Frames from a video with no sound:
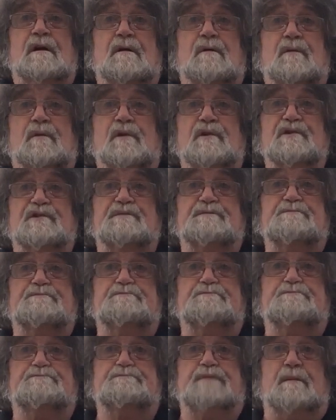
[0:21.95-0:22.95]
was
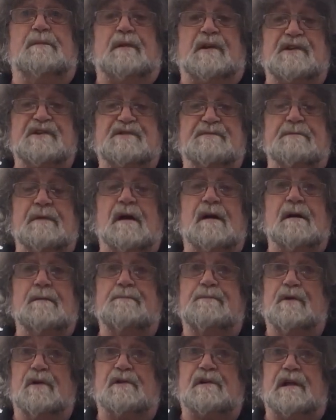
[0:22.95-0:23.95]
published by
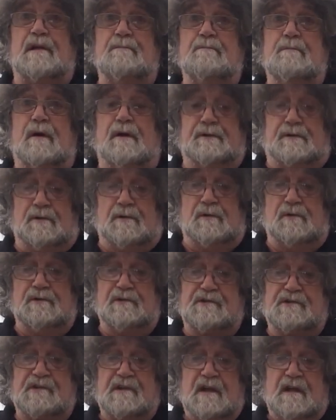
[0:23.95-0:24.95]
Brooklin
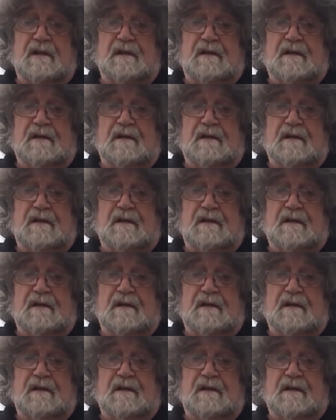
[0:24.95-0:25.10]
Models